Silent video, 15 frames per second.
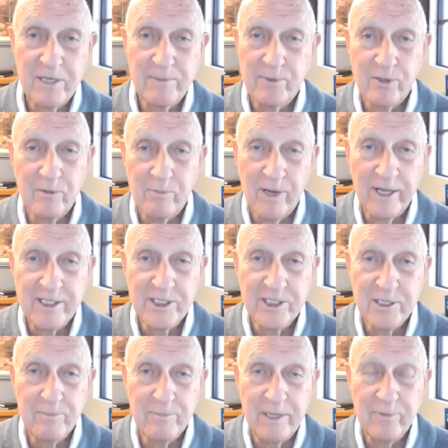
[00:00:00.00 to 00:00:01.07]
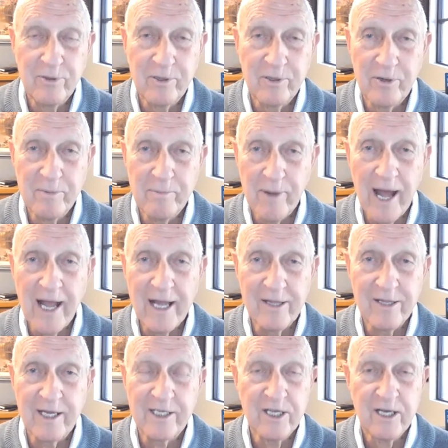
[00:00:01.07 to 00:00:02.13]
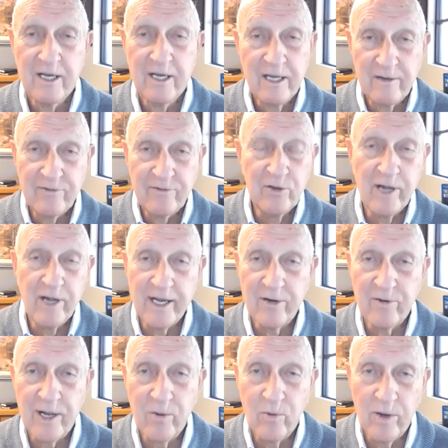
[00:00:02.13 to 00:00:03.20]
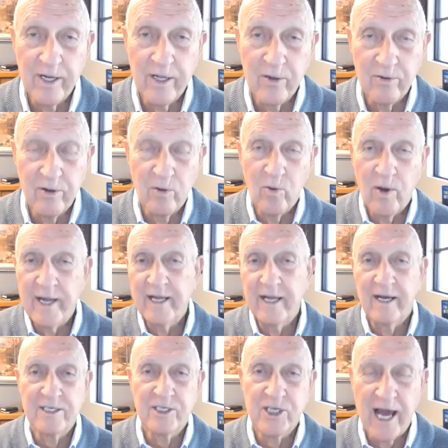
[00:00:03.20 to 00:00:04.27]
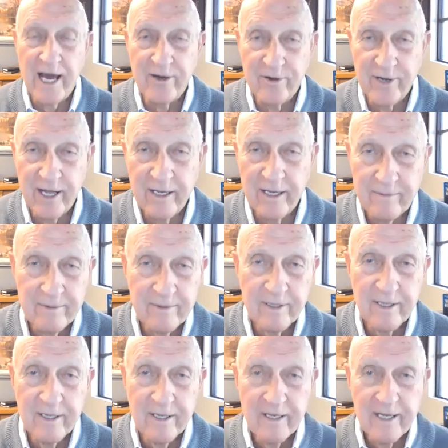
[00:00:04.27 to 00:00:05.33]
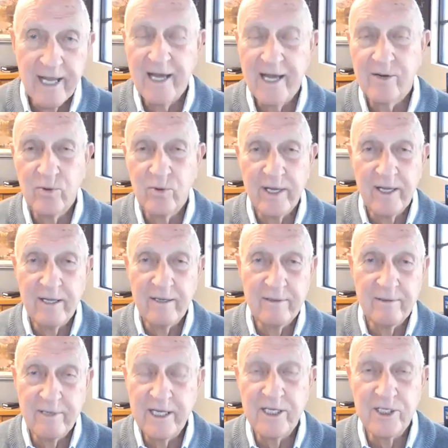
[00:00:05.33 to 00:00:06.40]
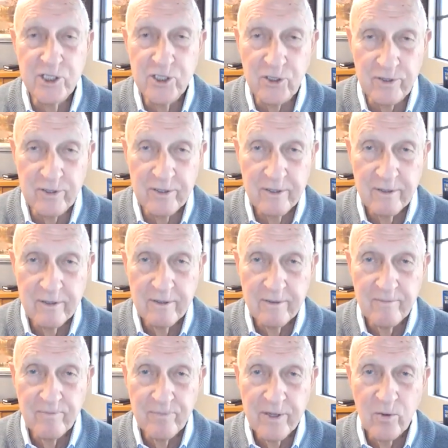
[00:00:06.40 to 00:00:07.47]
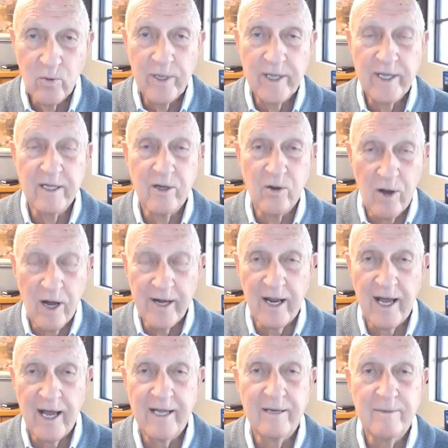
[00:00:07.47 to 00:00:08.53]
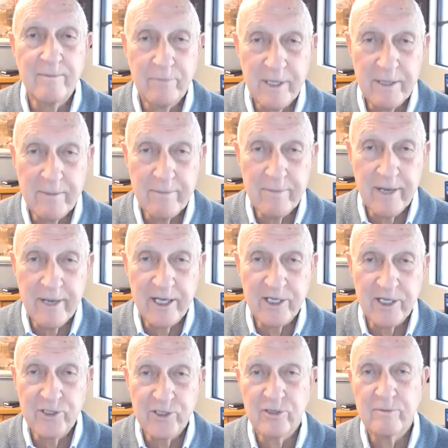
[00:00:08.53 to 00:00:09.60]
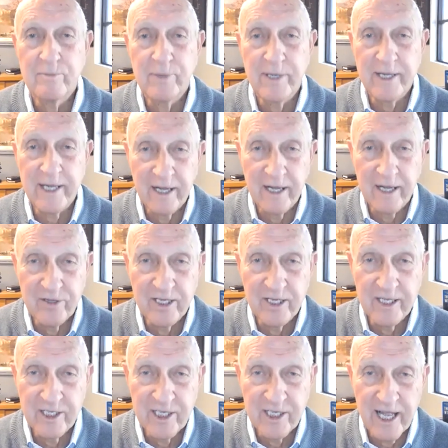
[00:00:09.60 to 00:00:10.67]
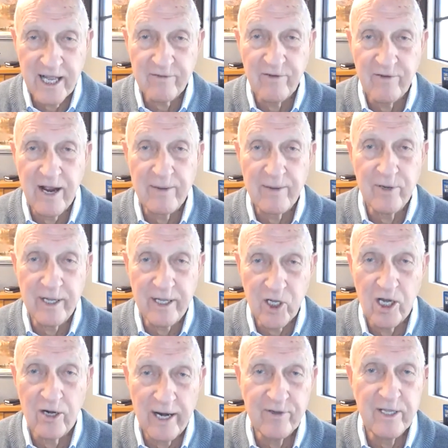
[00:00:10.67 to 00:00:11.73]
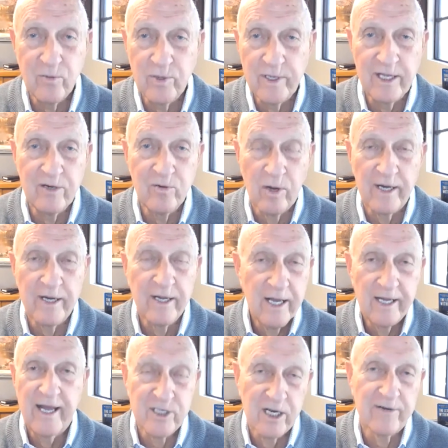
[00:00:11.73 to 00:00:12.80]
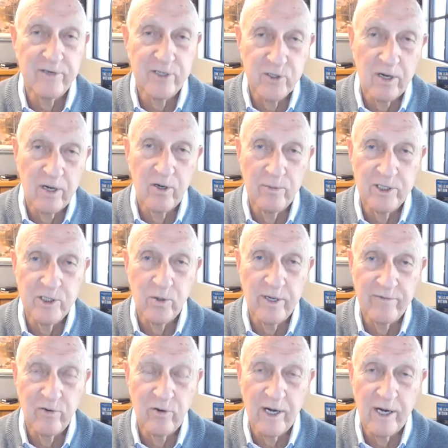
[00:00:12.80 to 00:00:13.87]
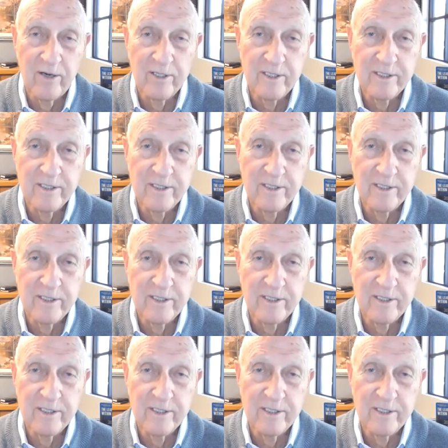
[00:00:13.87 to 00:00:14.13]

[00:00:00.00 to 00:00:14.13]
typical places that people go to buy things? If you and I, Greg, want to go to a wedding on Saturday and we need a suit, we can go online, be measured, pick out the exact fabric, color, everything we need and want, and have it delivered.